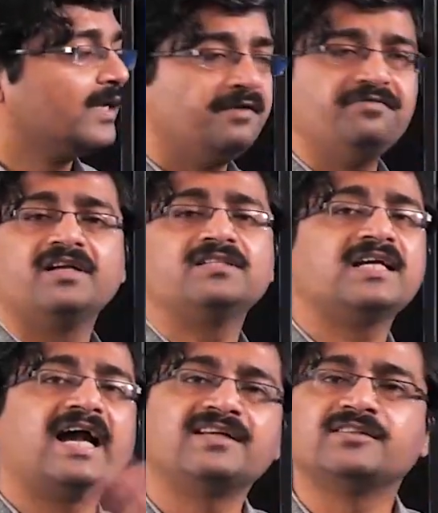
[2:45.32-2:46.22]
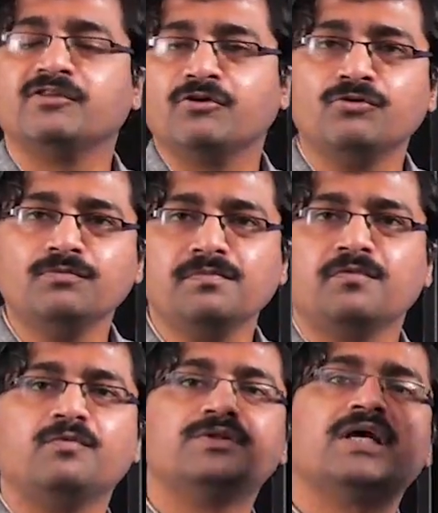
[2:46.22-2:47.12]
if there is a gas in the room
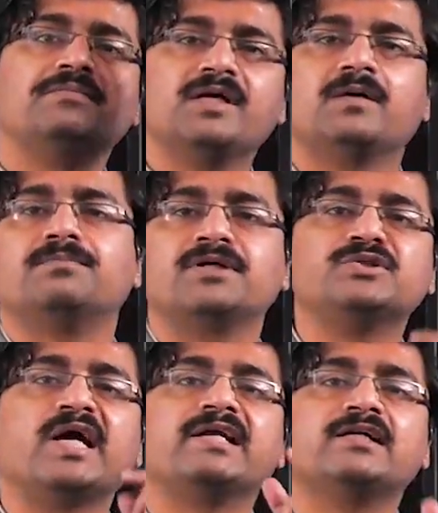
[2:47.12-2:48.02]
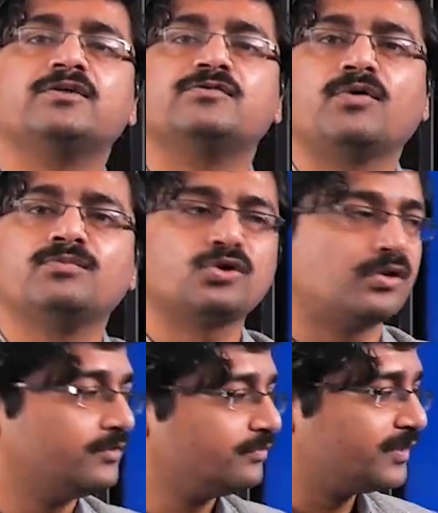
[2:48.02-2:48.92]
which can be compressed directly to form
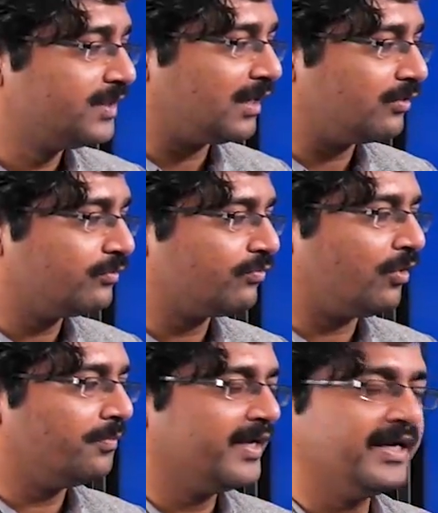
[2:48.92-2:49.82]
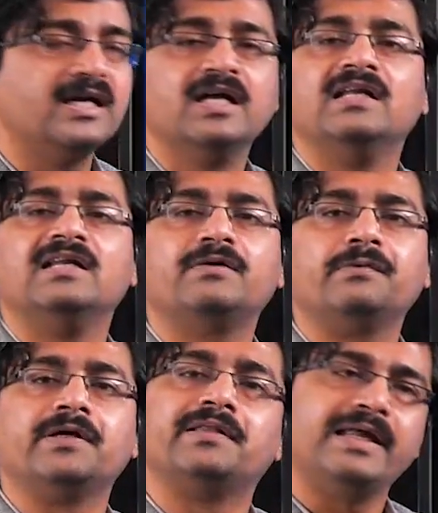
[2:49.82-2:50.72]
solid without forming
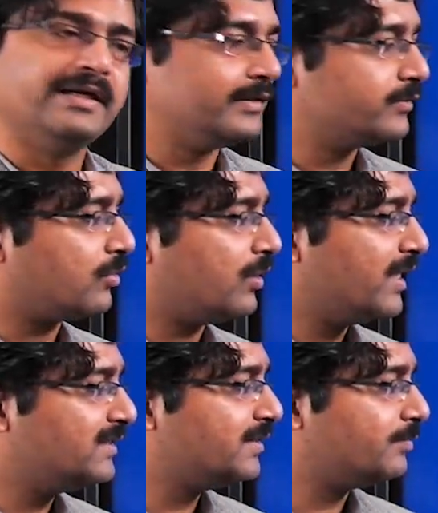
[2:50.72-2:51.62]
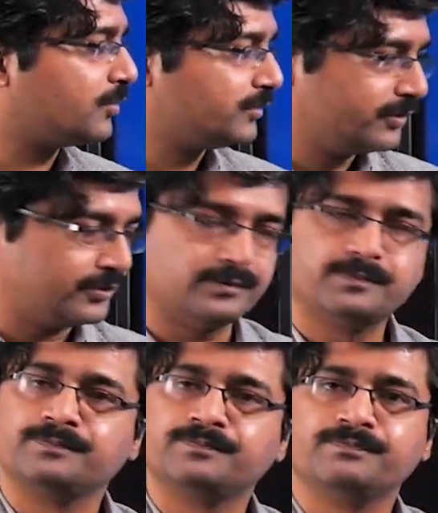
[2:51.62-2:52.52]
liquid, then it is called as deposition.
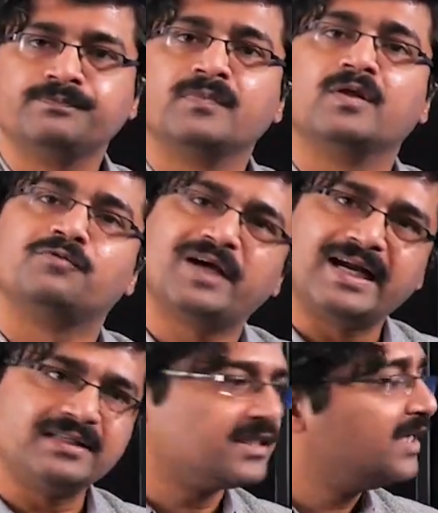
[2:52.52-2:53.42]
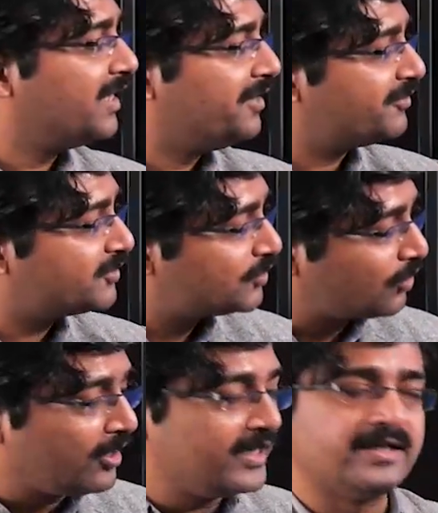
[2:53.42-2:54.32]
Whereas if a
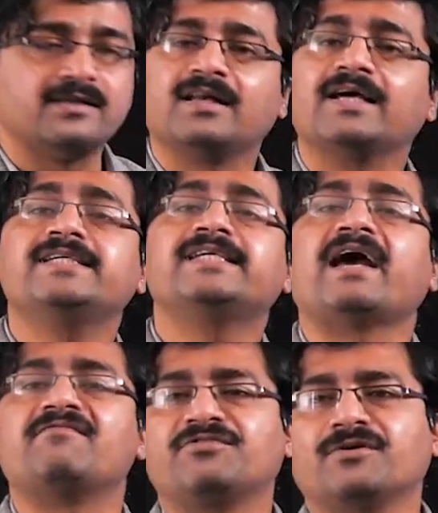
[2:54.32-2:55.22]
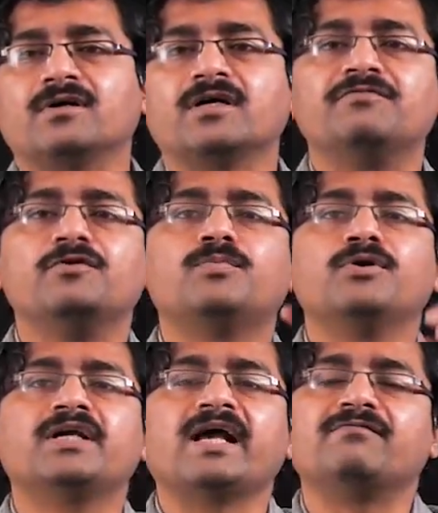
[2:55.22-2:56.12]
solid like camphor, if you
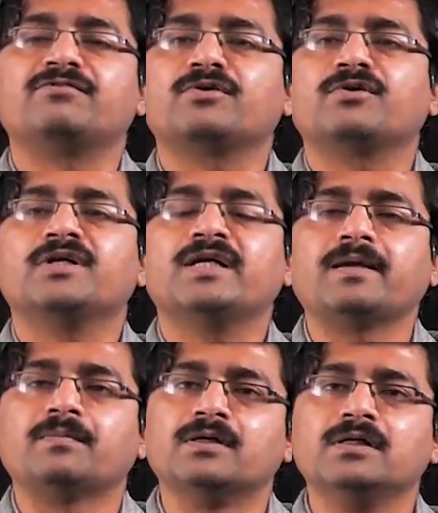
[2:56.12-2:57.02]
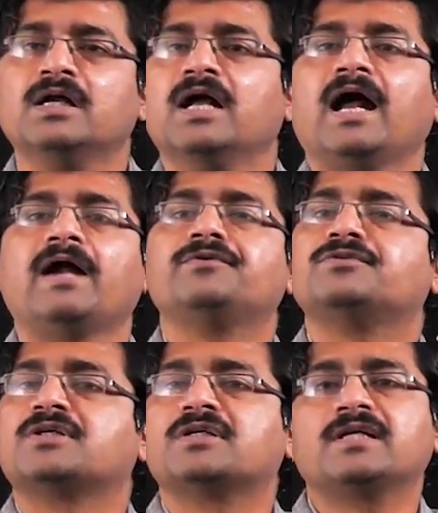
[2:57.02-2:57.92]
put camphor on the table and you
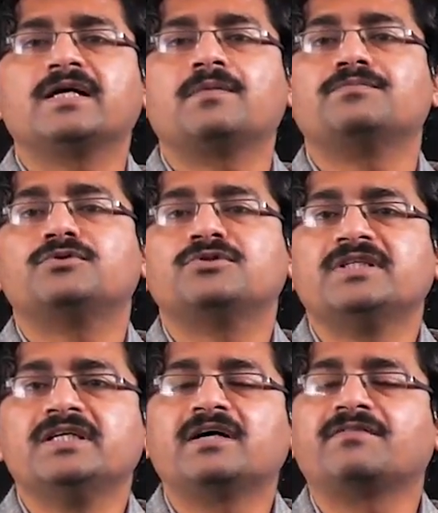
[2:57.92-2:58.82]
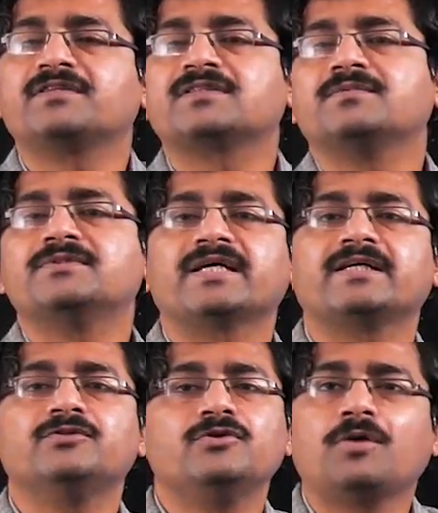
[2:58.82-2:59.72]
suddenly come to see it after some
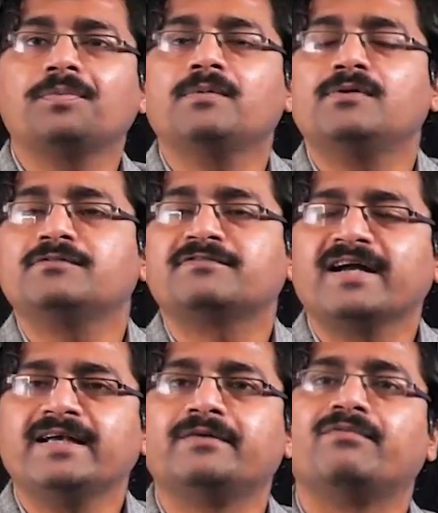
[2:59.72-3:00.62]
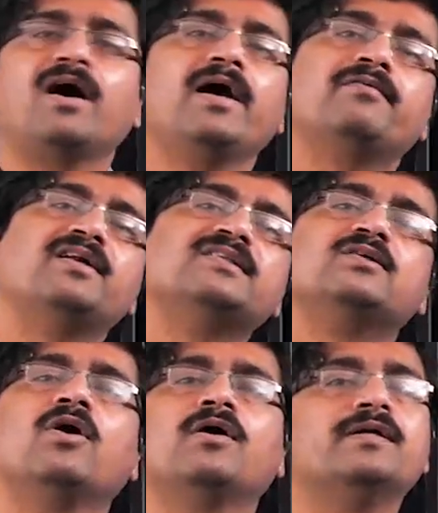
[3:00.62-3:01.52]
seconds, you'll not be able to find it. Why? Where has it
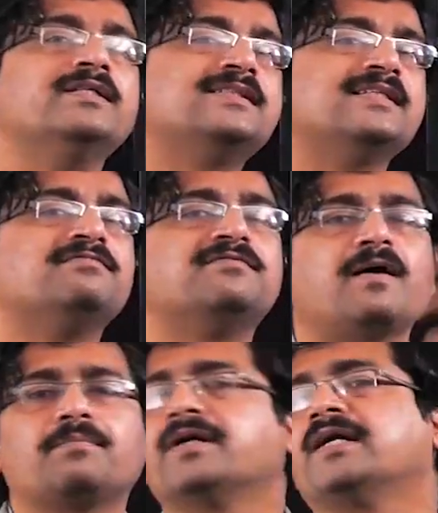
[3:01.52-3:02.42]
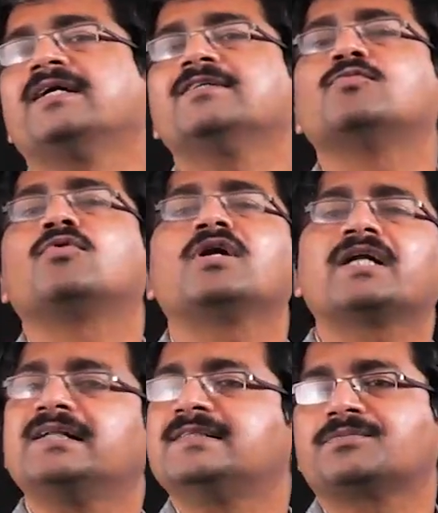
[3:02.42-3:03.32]
gone? It's evaporated. It's
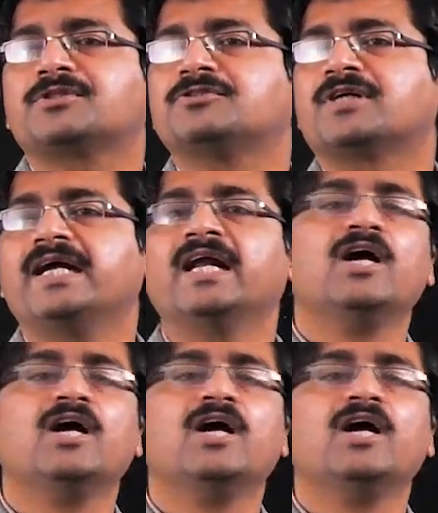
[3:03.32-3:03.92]
volatile substance, right?